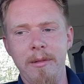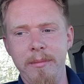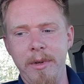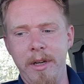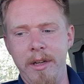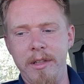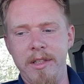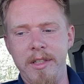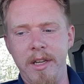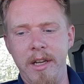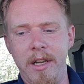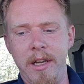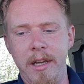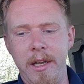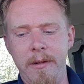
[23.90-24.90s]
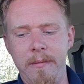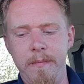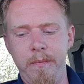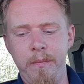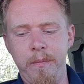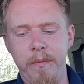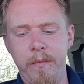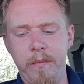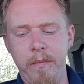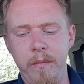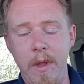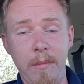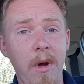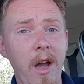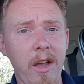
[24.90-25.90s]
But
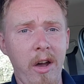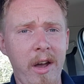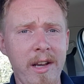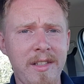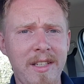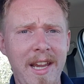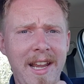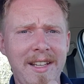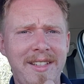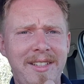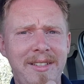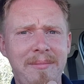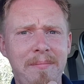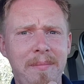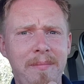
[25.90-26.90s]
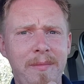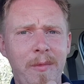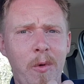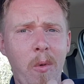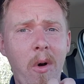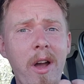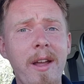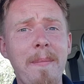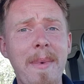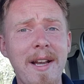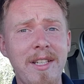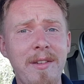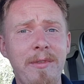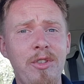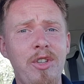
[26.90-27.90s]
in my eyes, it's quite a
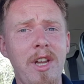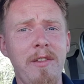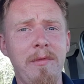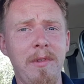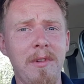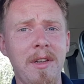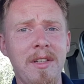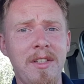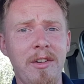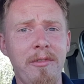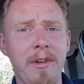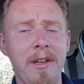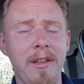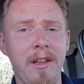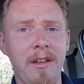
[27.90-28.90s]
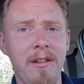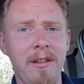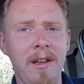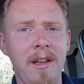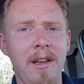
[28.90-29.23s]
massive achievement considering that